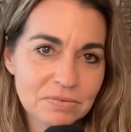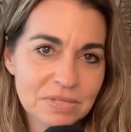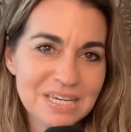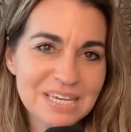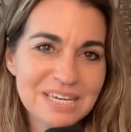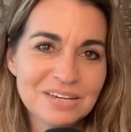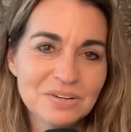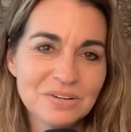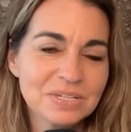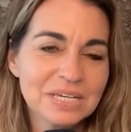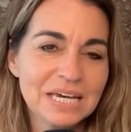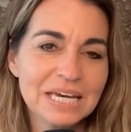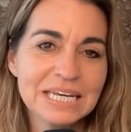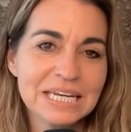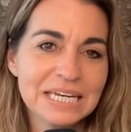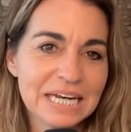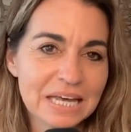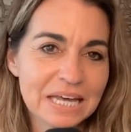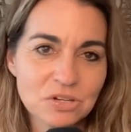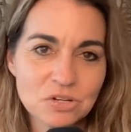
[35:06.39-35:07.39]
The ego's got to
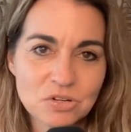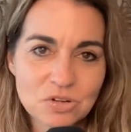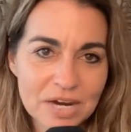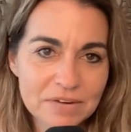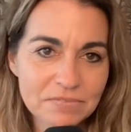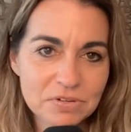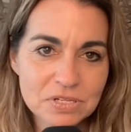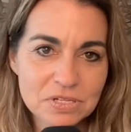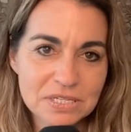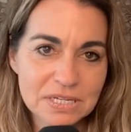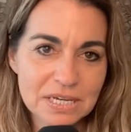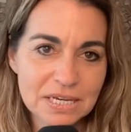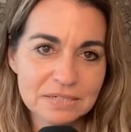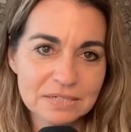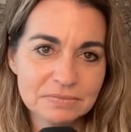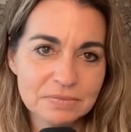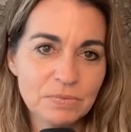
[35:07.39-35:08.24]
get out of the driver's seat,